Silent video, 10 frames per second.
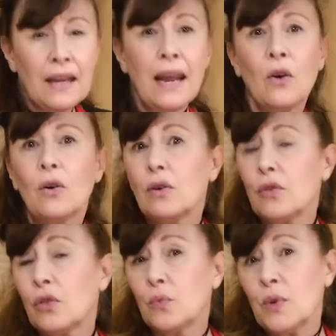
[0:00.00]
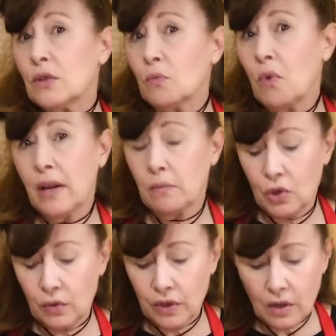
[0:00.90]
Now, the reason why I'm
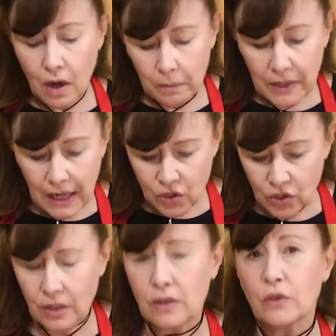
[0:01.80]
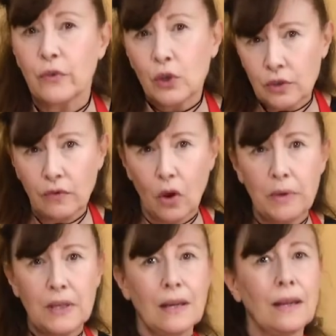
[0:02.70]
doing a combination is, first of all,
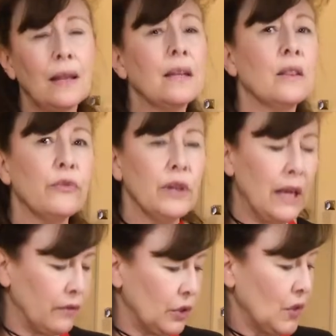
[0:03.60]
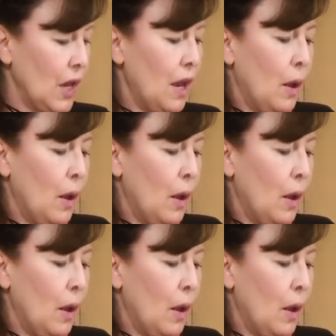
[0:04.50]
because I like the flavors.